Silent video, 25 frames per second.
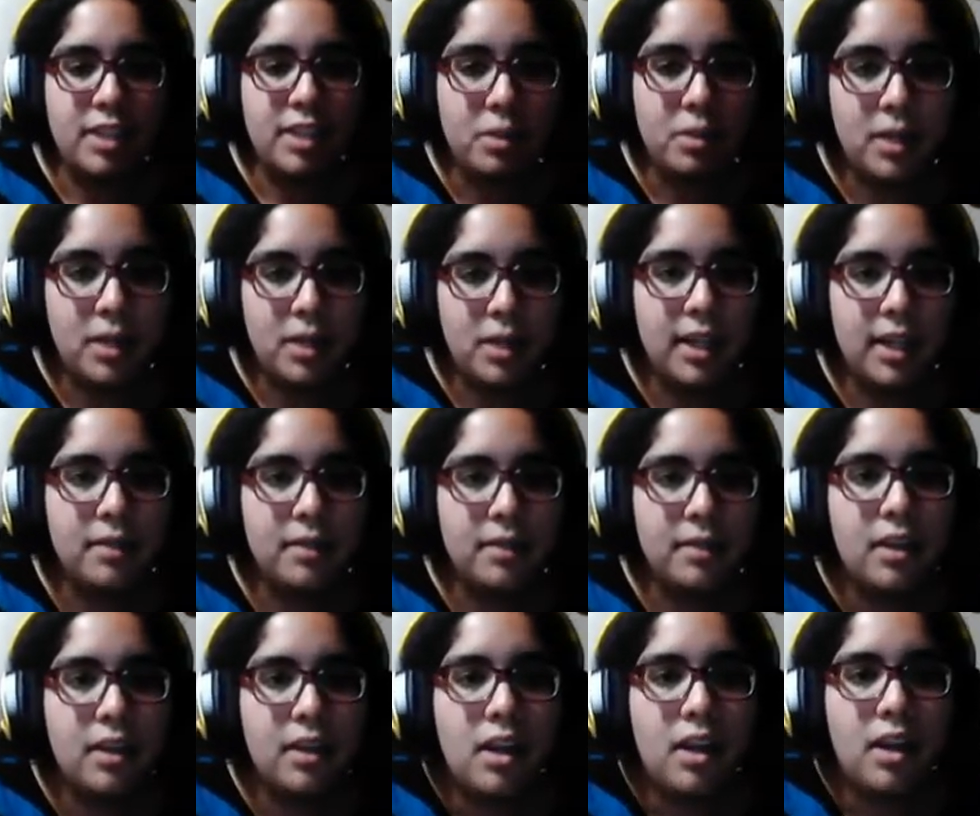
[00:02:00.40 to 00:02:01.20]
you want.
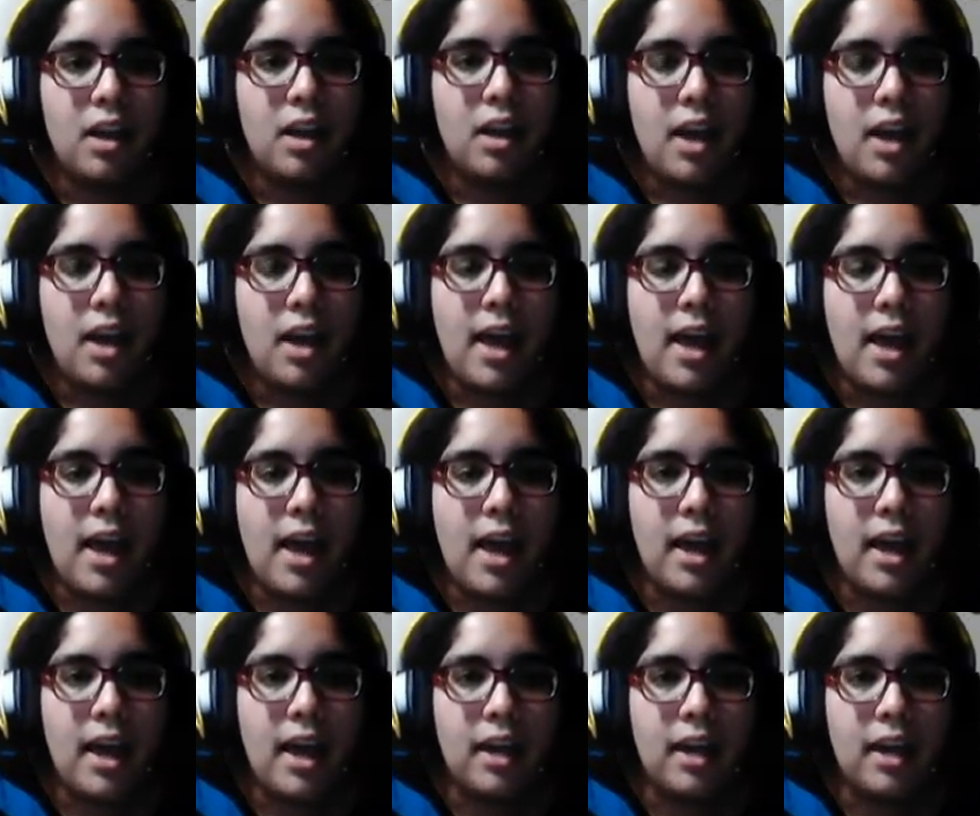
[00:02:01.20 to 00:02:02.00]

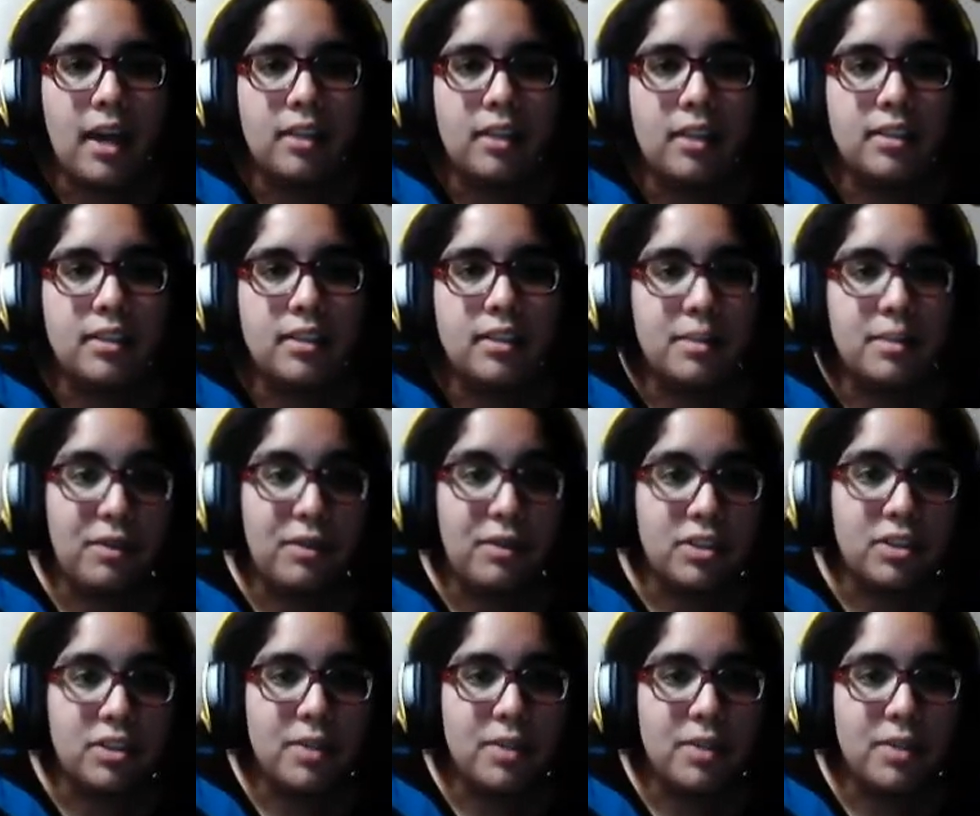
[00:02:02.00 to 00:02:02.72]
And there's my first